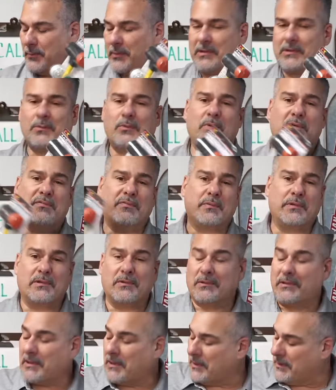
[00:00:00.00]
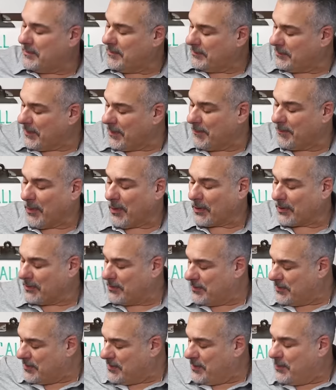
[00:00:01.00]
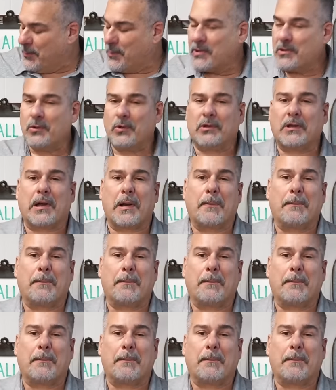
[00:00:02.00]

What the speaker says: We do a lot